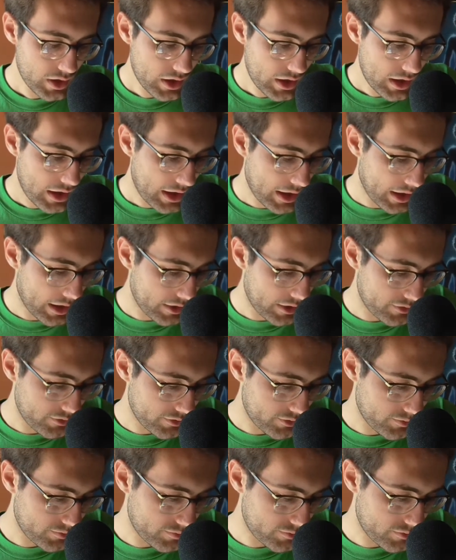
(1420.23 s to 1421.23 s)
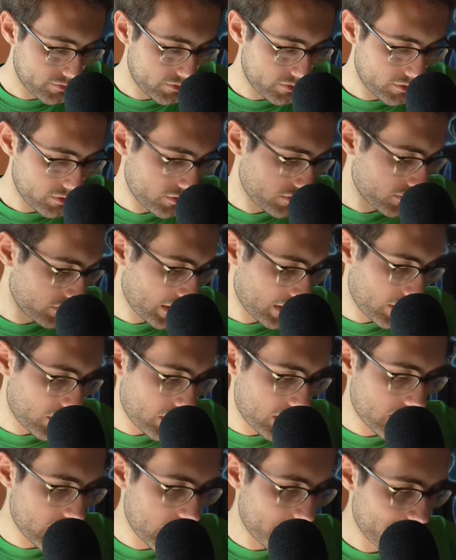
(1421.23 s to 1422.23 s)
And there
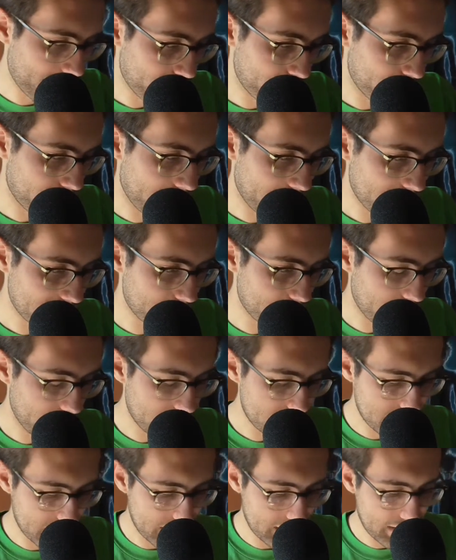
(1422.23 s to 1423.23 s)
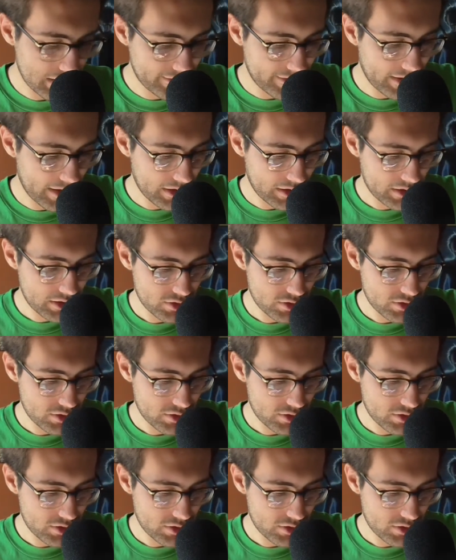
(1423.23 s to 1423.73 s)
are a couple flex spots in the deck.